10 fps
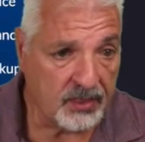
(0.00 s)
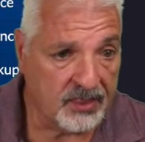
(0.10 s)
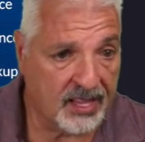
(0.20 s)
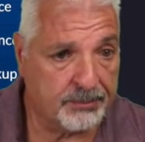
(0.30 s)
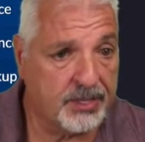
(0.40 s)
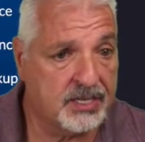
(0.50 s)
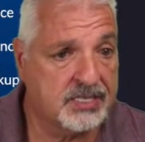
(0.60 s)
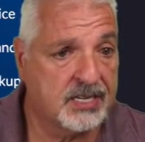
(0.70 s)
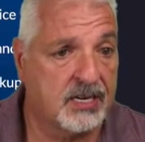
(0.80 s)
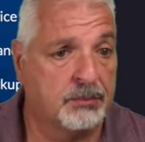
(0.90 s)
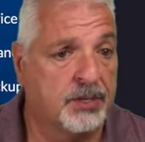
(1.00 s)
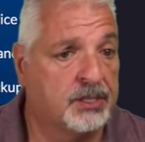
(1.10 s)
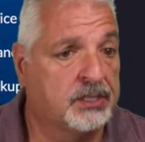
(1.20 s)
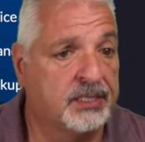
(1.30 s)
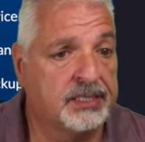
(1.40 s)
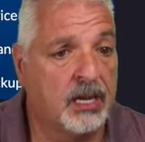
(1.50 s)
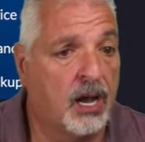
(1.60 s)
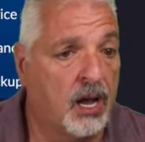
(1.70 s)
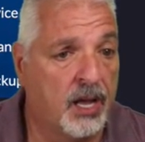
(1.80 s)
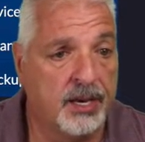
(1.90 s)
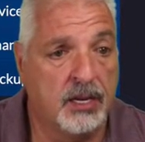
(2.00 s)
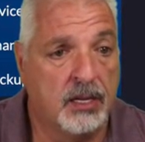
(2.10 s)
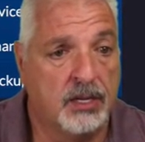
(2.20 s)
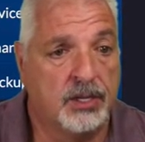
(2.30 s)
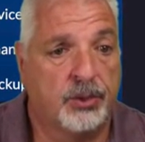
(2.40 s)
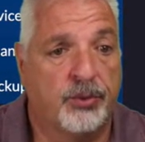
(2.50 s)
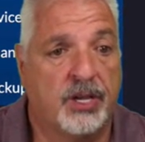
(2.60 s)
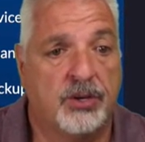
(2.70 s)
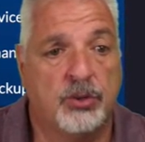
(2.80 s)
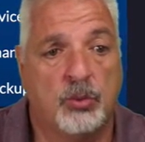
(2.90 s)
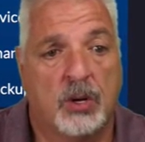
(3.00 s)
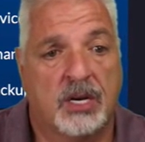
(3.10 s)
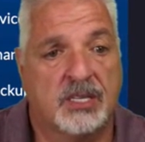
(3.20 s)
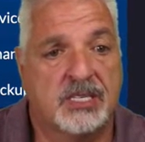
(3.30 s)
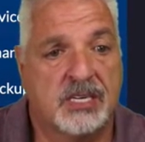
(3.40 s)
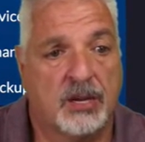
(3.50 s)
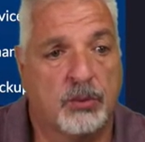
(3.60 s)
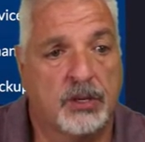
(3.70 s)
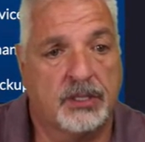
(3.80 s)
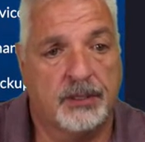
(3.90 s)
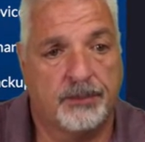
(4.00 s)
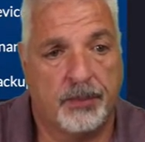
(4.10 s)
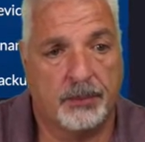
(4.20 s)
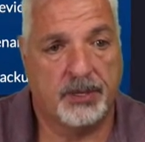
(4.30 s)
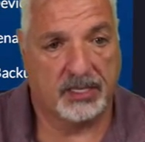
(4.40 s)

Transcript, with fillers: that being said, I'm going to click on create new wireless network. I'm going to